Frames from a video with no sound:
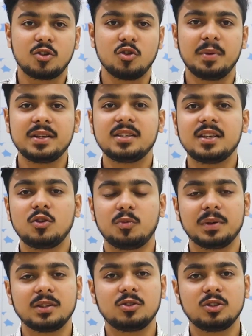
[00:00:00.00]
KubeEdge is an
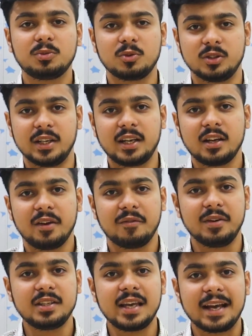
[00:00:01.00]
open source project
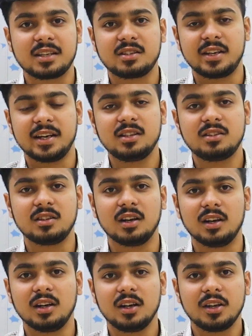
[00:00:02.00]
which extends
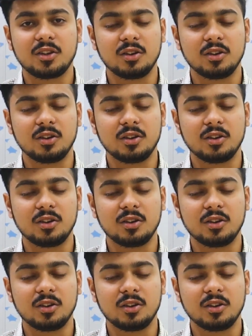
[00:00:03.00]
the